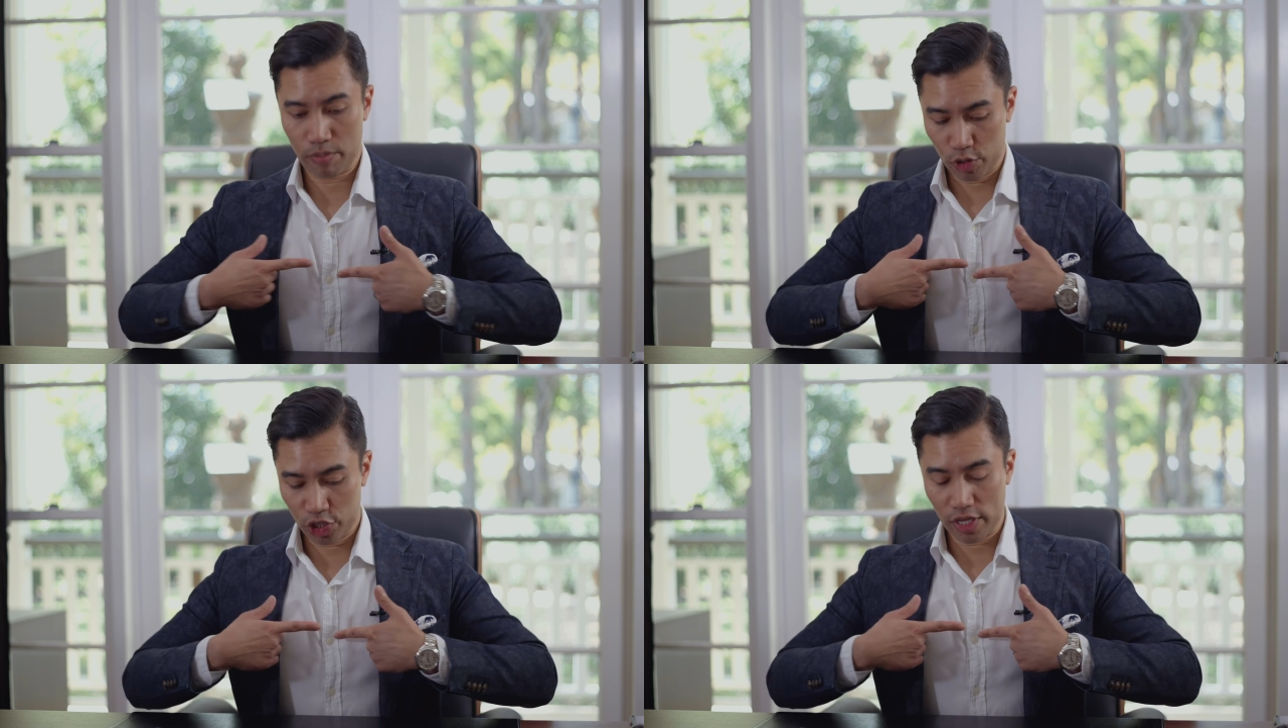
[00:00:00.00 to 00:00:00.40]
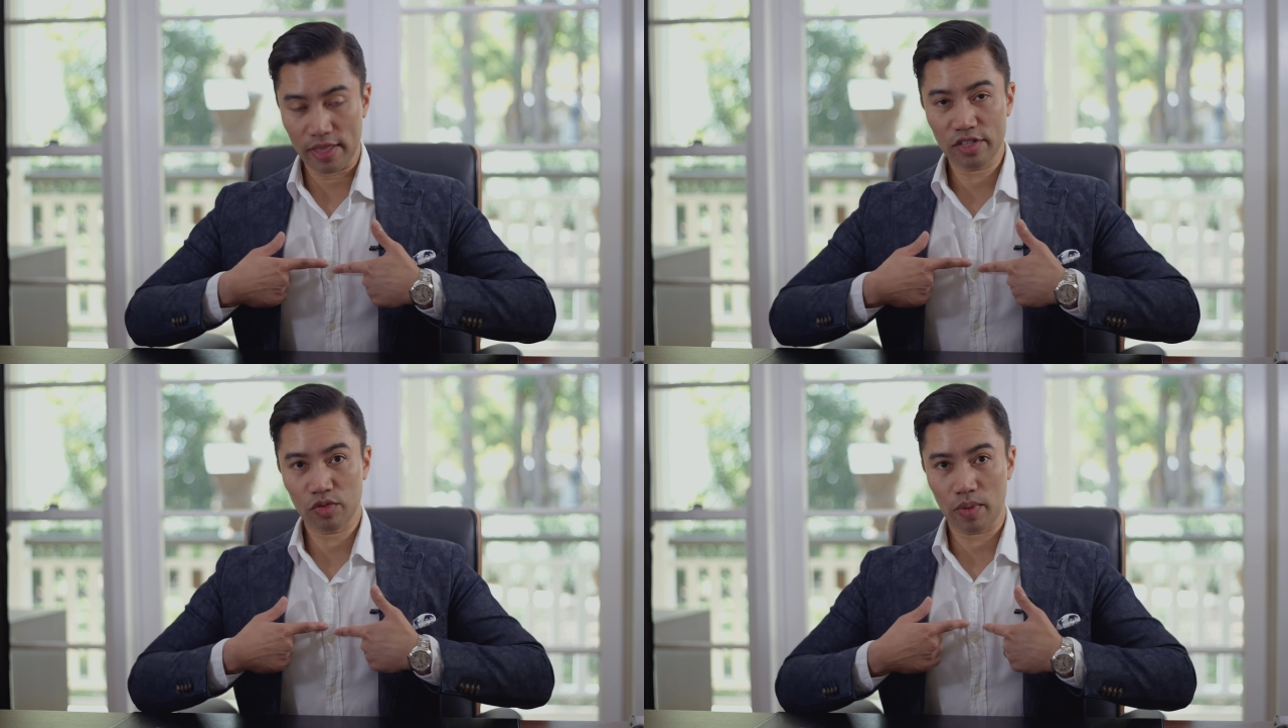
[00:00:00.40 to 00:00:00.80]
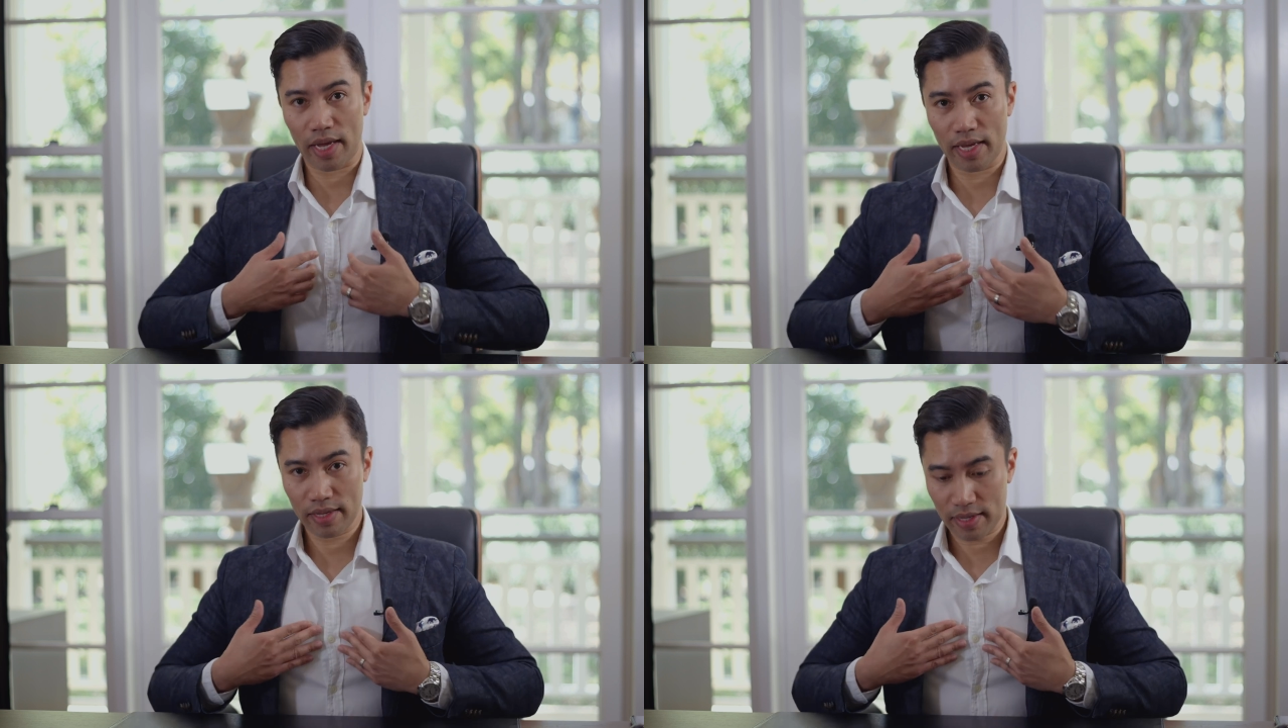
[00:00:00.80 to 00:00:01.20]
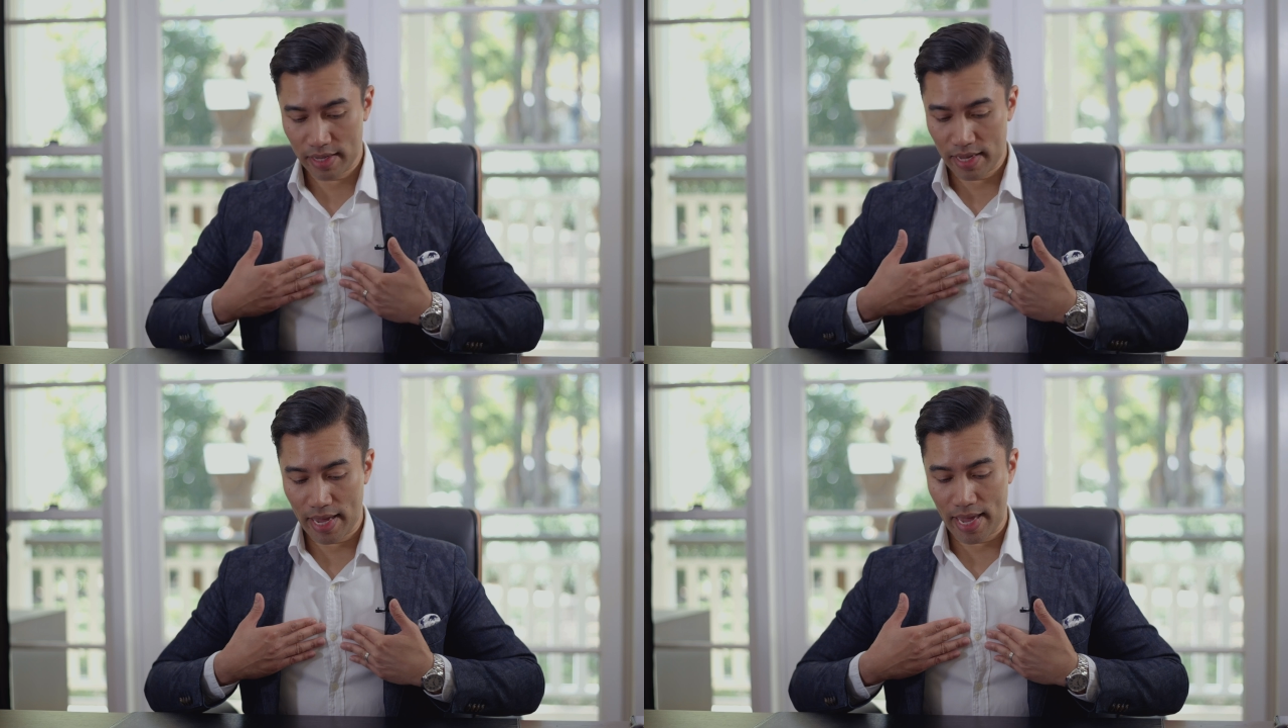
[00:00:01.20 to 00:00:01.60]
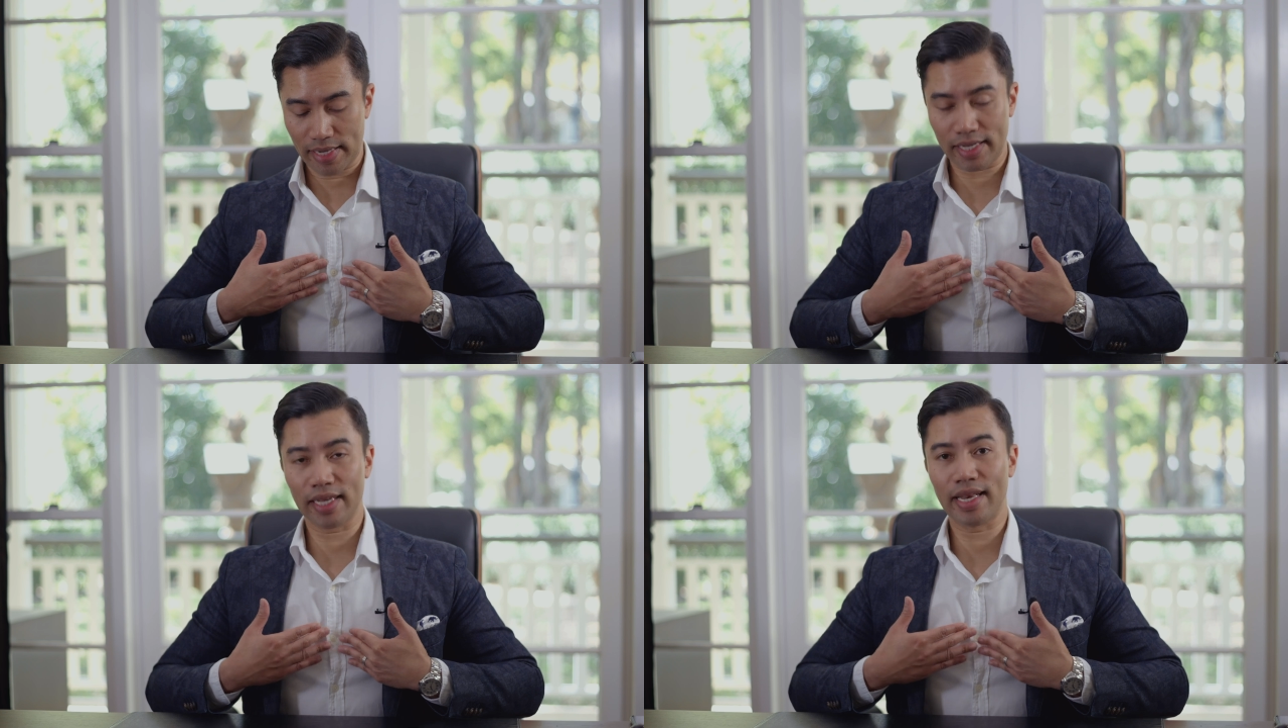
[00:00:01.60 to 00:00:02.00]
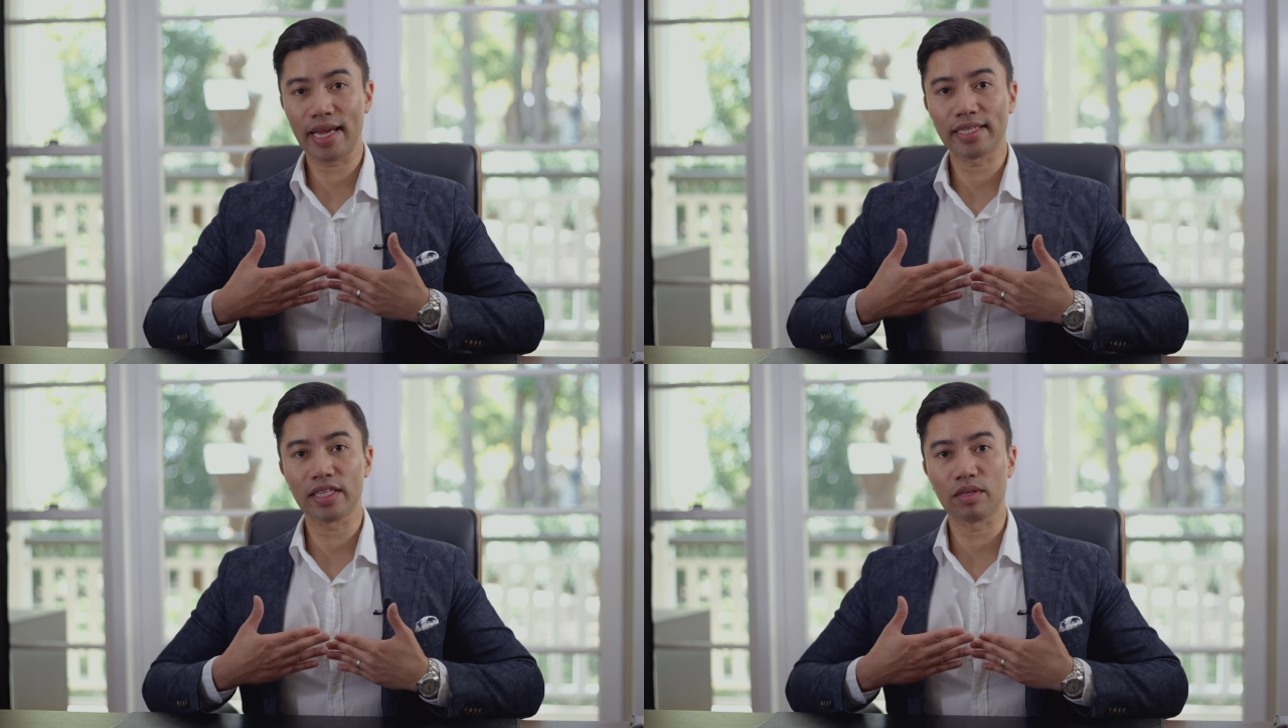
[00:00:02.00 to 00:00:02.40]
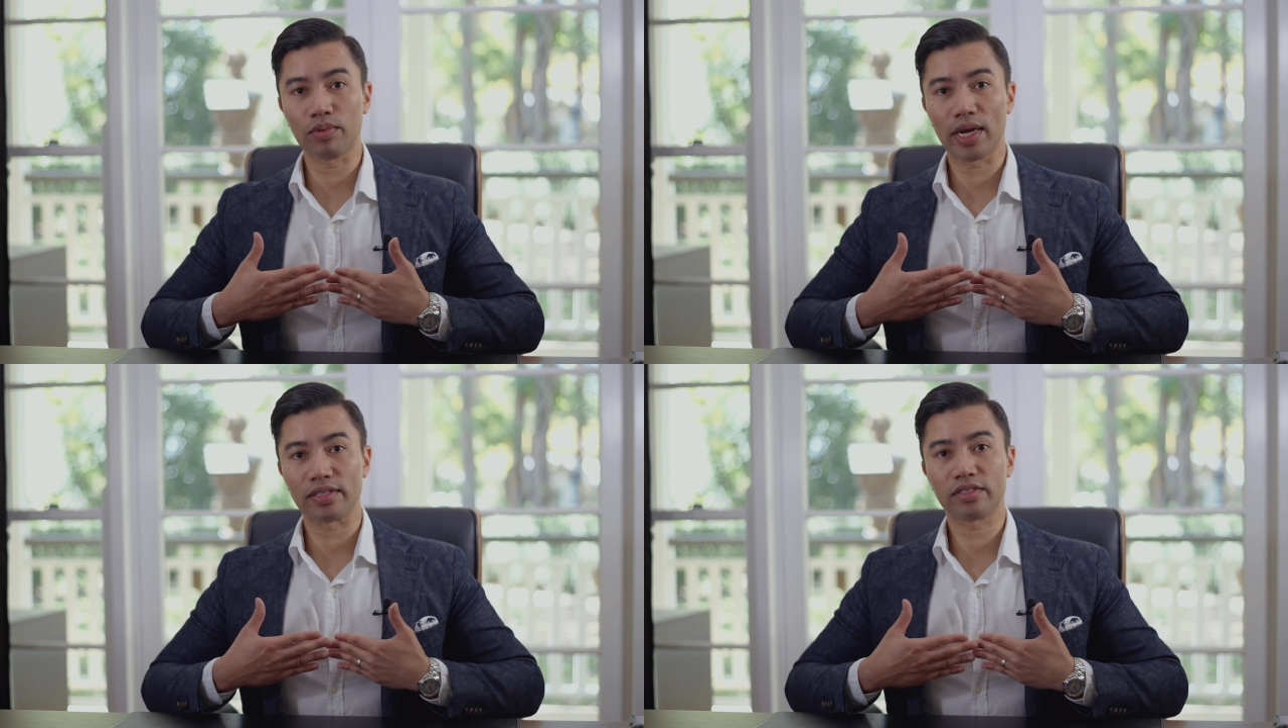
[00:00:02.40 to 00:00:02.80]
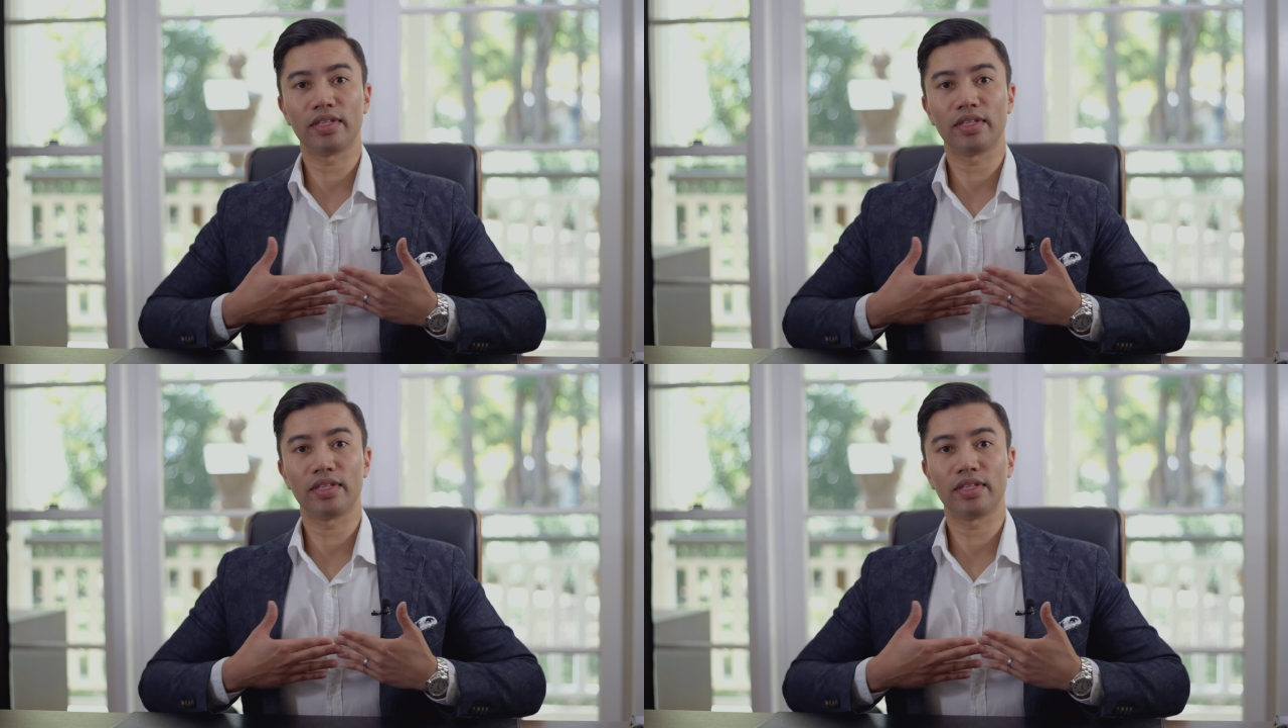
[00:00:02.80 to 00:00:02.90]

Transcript: pushing this way and connecting the breast.